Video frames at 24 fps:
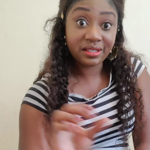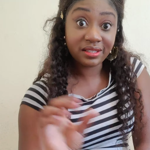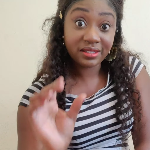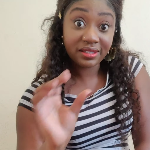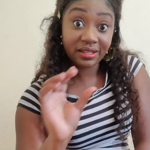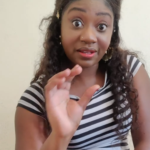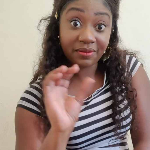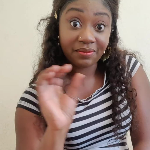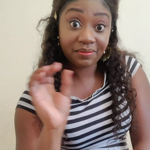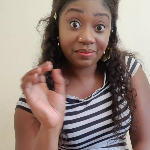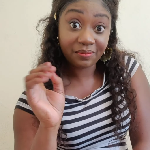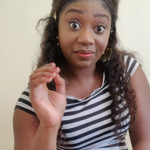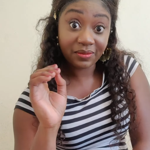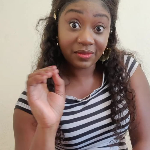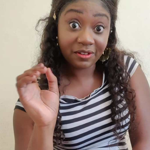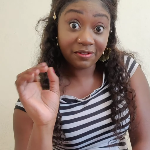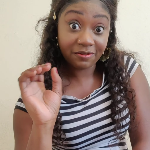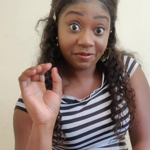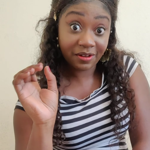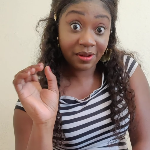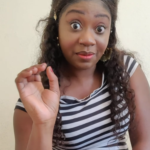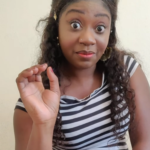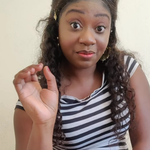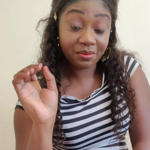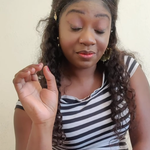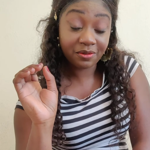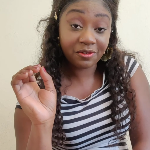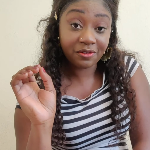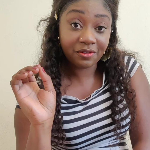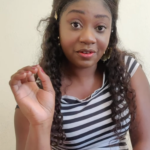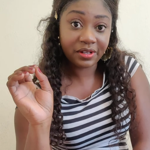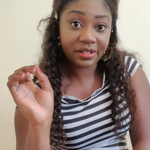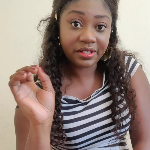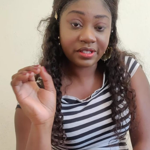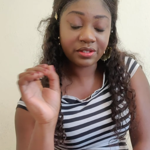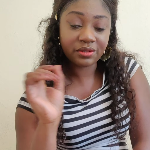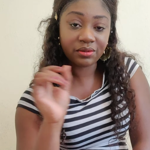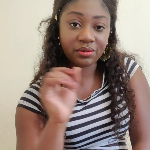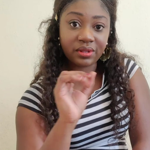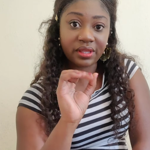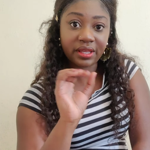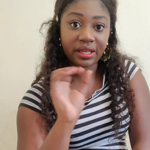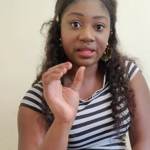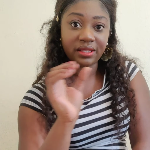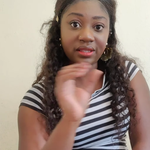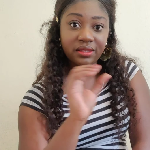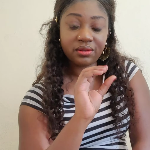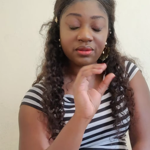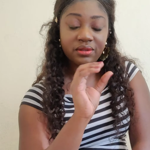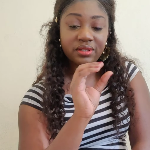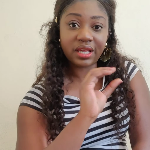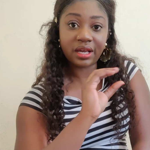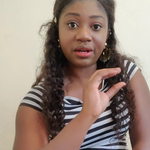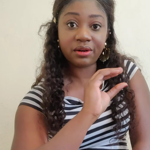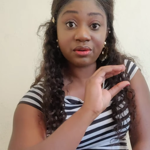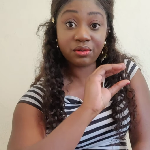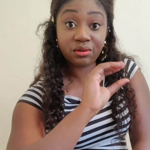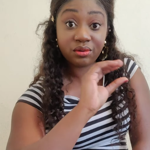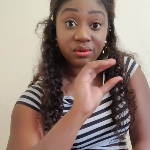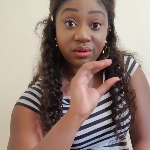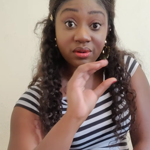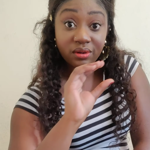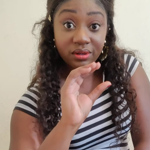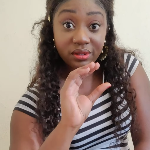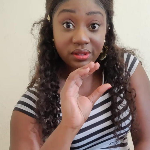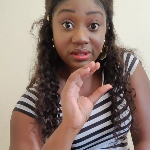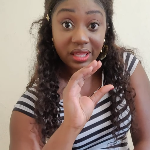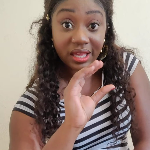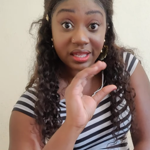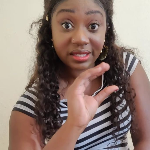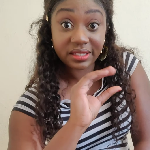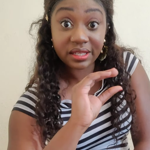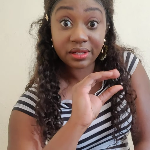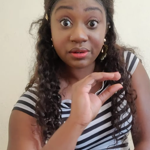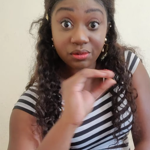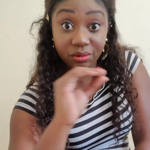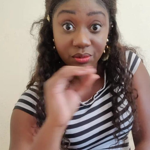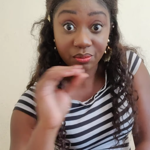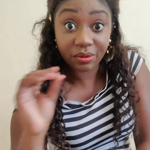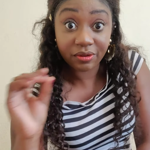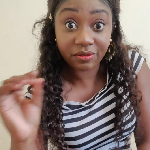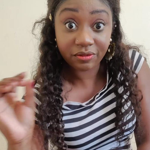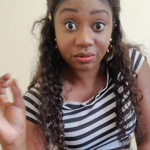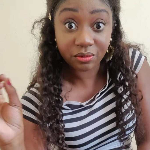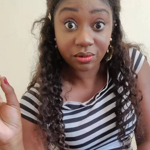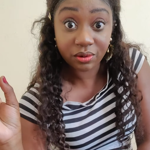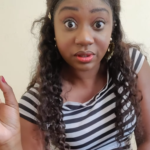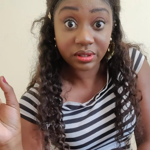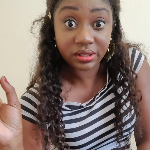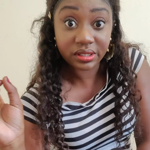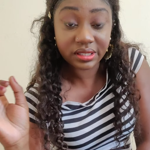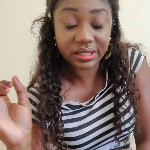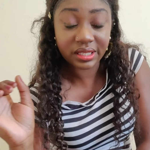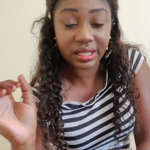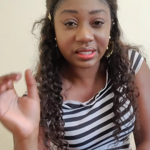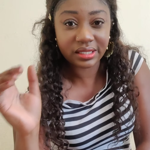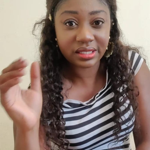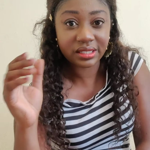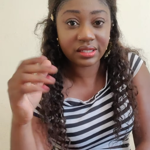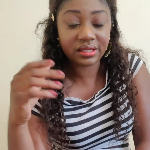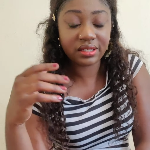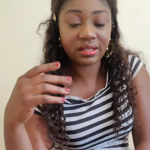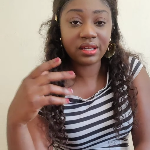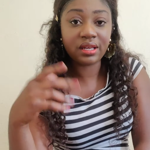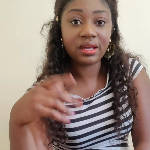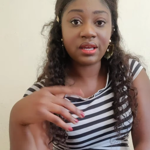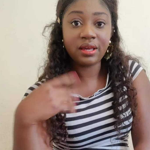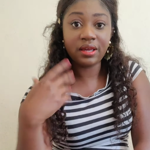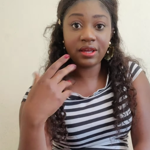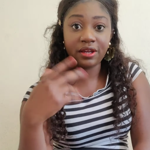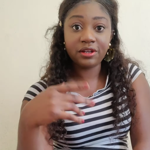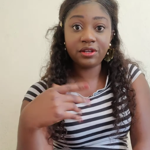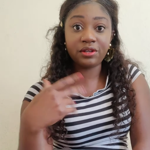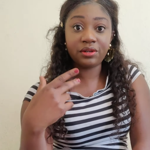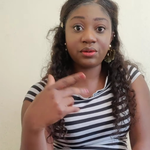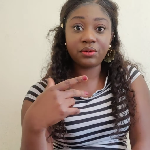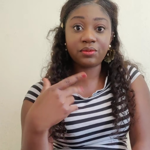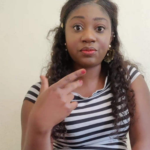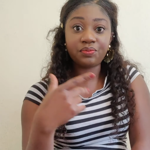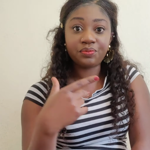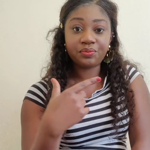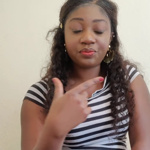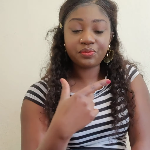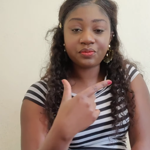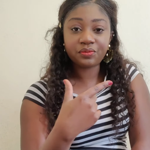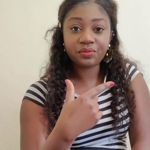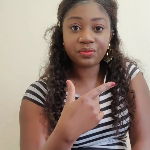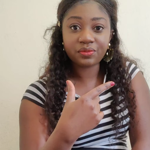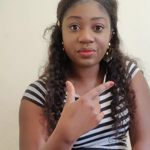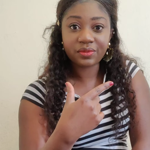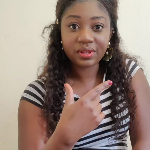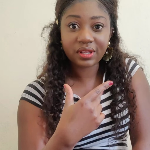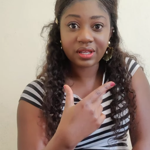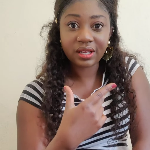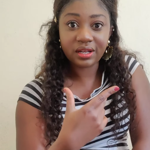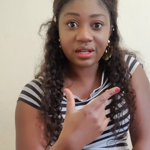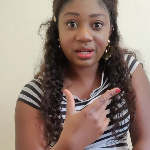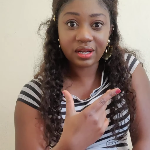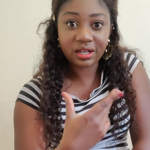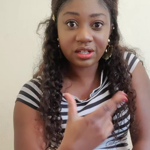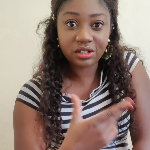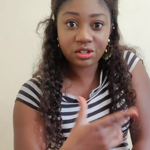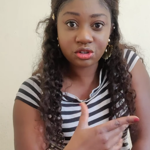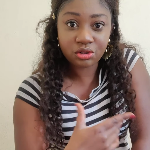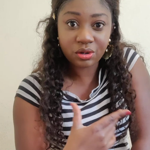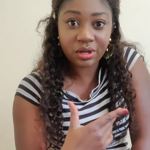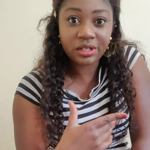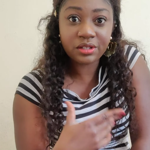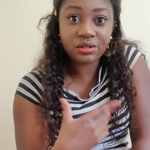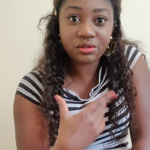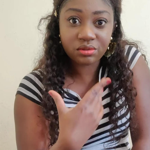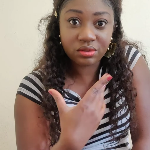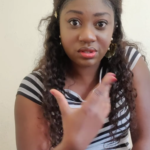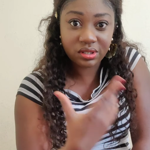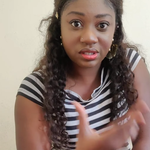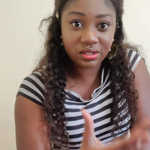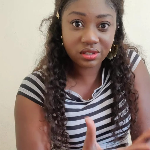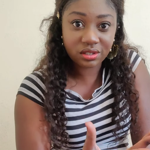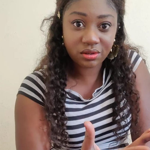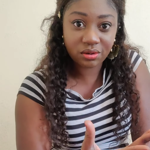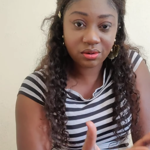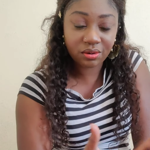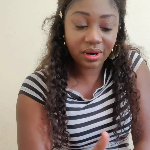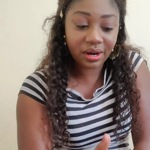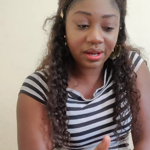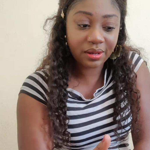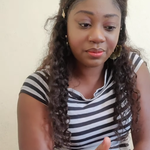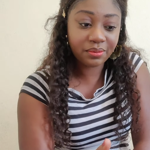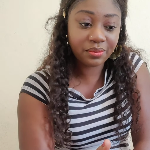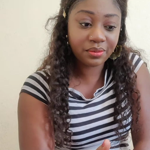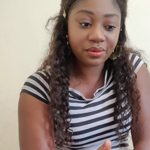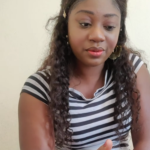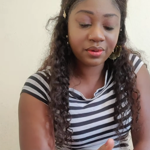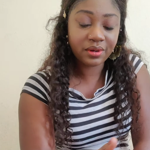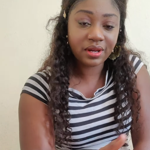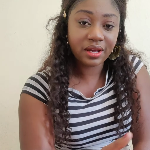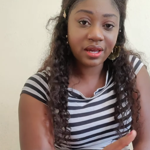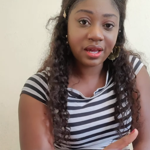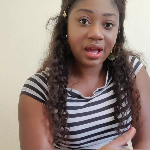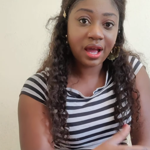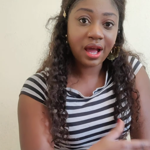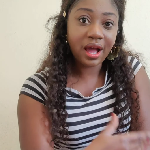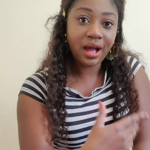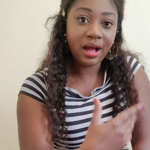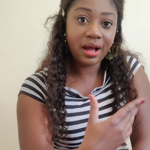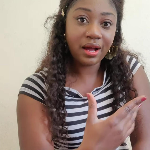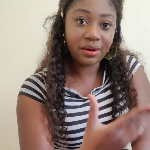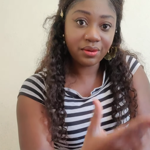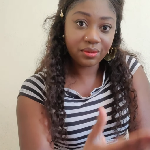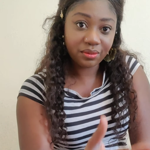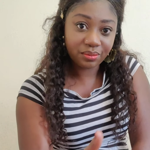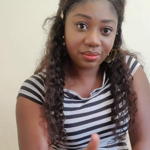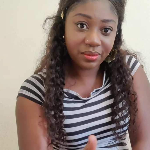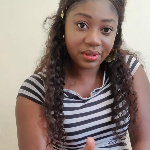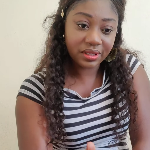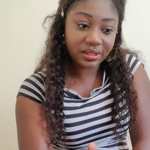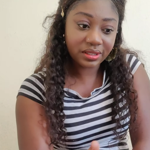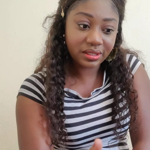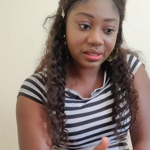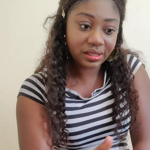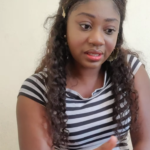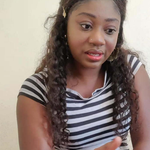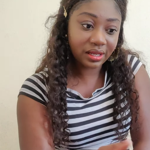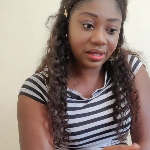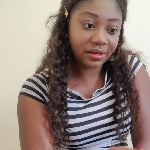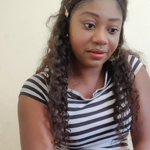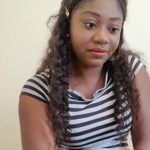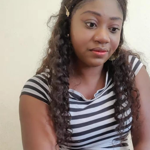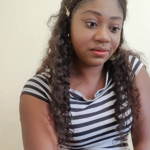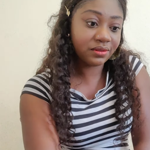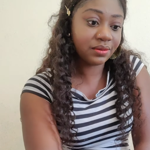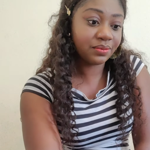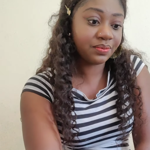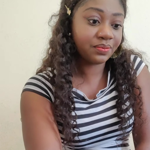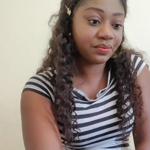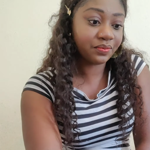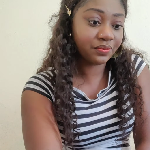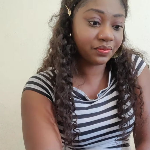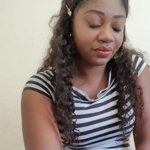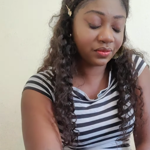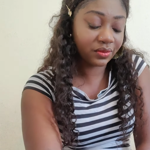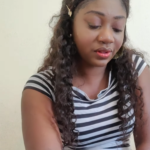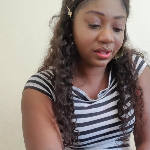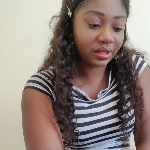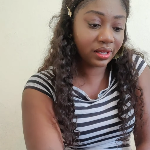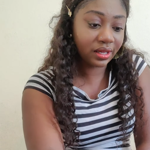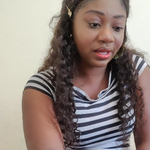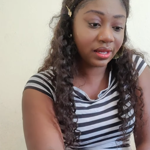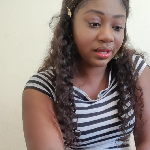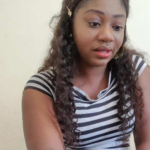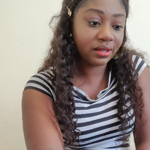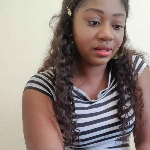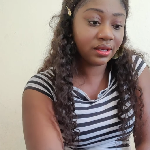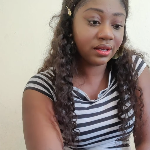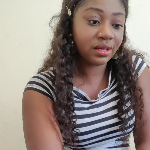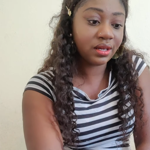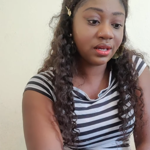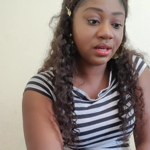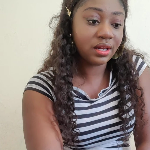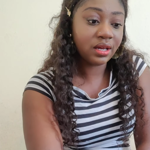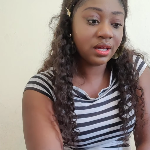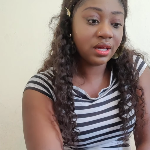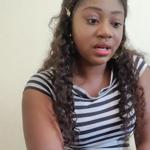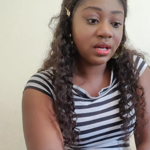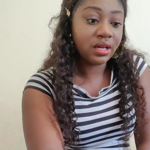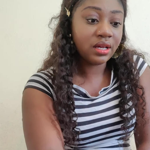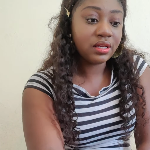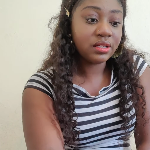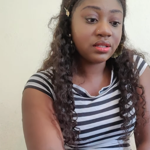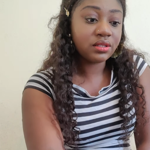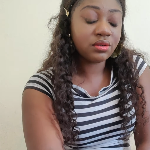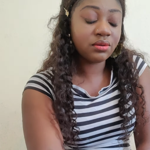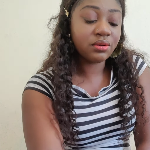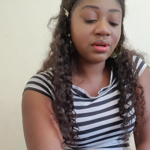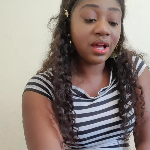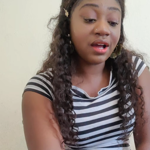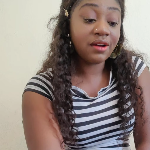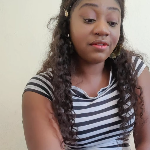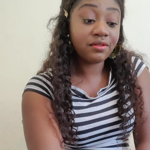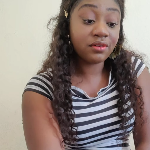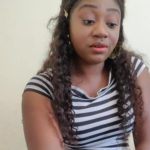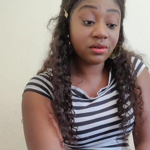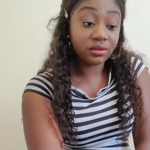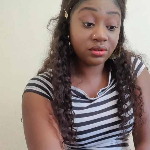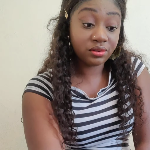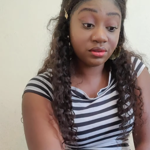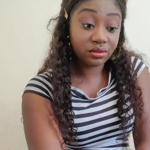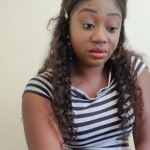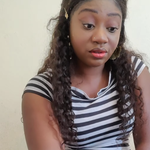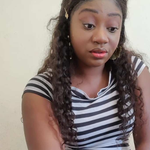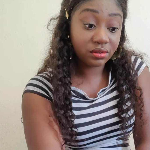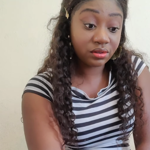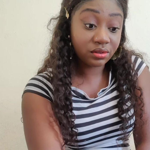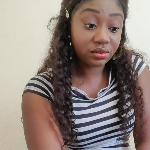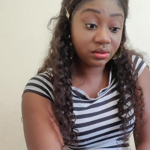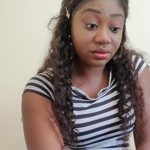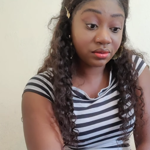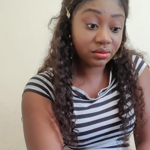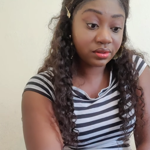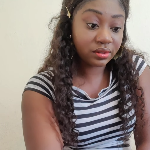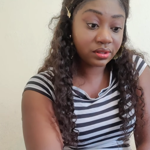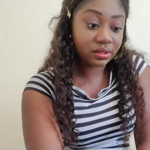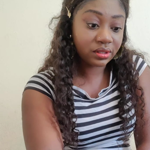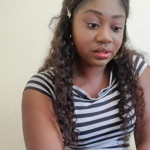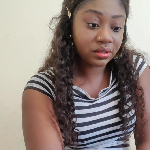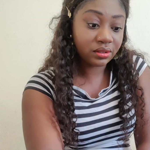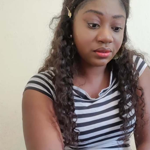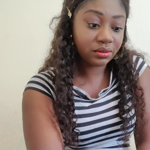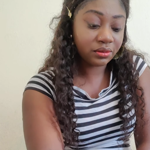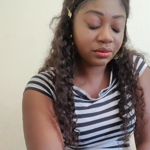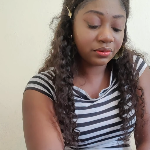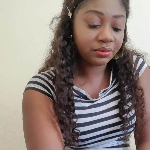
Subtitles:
is a verb phrase. So those are that's a group of words that you know are trying to describe how blessing laughed. Okay. So you have conjunctions,